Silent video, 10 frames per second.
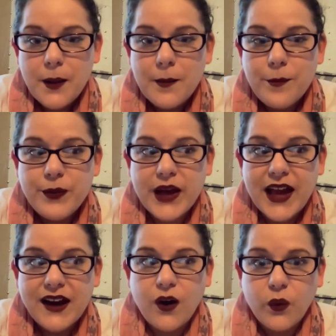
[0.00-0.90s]

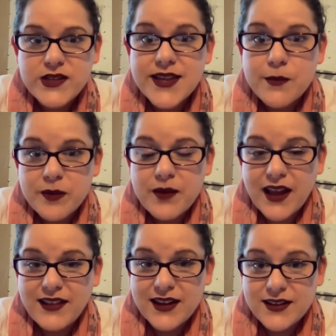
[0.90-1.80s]
But always keep in mind
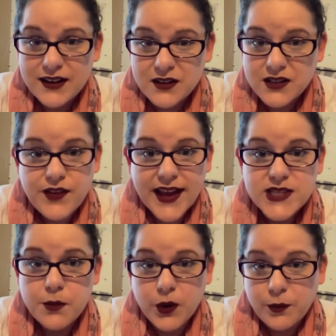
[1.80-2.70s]
that a narrative has a
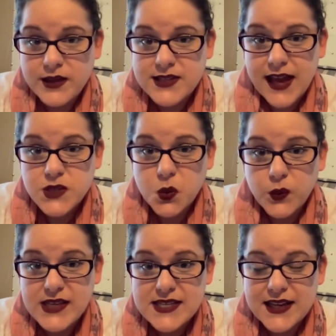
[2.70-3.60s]
purpose, it has a
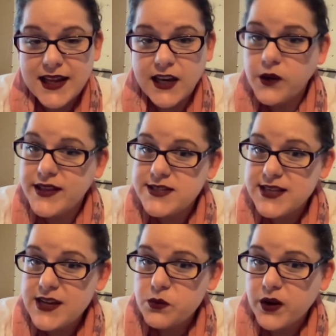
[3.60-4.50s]
reason, and you can
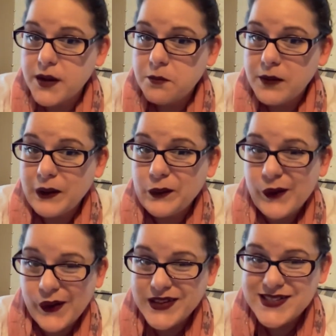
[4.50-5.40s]
see what Mary
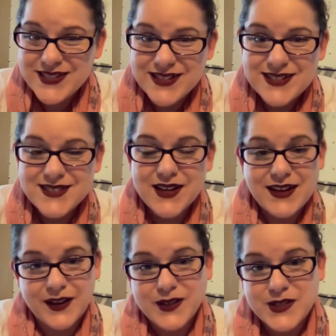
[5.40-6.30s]
Rowlandson's
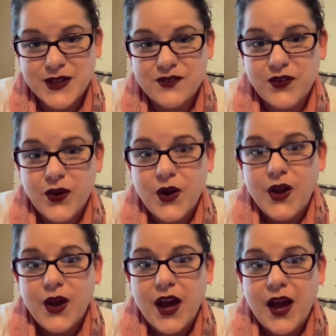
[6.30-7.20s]
narrative
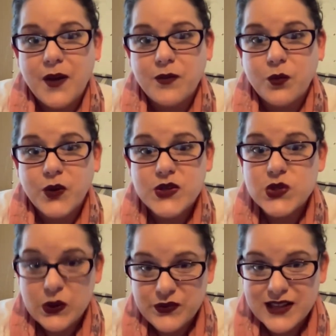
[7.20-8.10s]
was
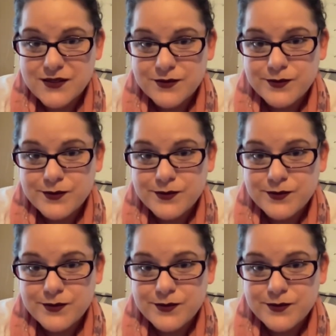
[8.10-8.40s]
serving.